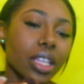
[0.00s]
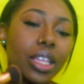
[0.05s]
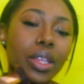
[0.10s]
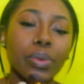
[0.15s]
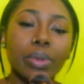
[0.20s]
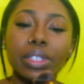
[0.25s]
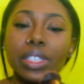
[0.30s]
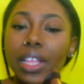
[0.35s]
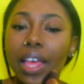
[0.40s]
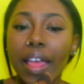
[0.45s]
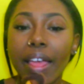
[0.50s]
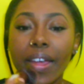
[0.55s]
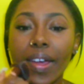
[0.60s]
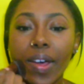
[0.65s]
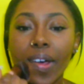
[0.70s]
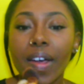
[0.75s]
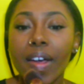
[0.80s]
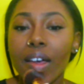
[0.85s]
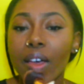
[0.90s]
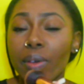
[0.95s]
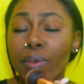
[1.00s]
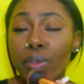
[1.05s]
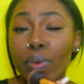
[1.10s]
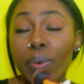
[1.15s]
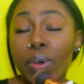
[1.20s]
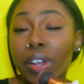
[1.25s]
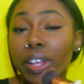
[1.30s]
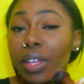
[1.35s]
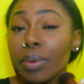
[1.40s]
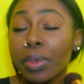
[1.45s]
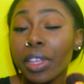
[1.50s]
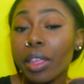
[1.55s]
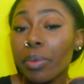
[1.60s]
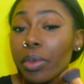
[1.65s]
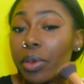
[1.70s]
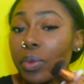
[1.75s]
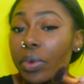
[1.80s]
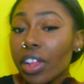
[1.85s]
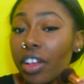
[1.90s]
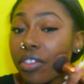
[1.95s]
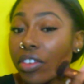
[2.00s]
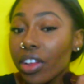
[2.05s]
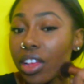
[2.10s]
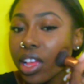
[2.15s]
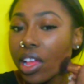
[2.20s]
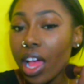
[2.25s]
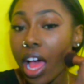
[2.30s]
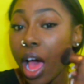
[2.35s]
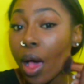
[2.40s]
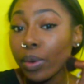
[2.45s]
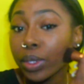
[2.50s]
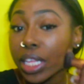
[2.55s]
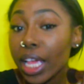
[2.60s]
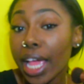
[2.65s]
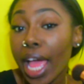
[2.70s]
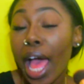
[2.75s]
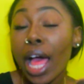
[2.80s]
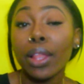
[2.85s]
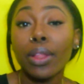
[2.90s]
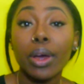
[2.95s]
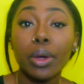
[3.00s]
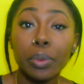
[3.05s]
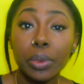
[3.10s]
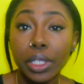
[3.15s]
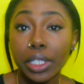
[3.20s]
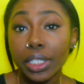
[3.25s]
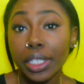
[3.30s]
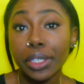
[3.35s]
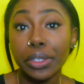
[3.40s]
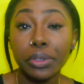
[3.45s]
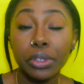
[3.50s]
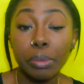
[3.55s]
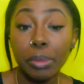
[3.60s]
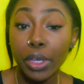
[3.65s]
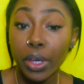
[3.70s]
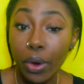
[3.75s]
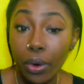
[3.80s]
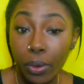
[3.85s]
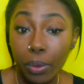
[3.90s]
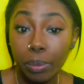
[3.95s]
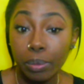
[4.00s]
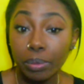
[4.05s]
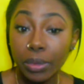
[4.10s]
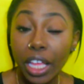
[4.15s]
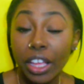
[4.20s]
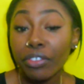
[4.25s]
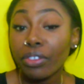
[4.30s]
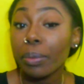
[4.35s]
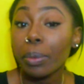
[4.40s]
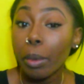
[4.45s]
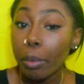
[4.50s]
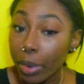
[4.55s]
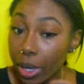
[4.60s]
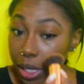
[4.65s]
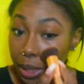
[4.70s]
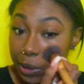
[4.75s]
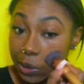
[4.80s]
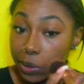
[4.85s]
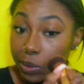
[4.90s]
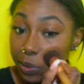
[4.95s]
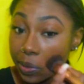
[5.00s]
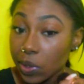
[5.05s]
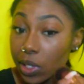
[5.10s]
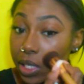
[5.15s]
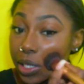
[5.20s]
you want to come get me or whatever, I was like, how long will it take you to be home, like, from the bus?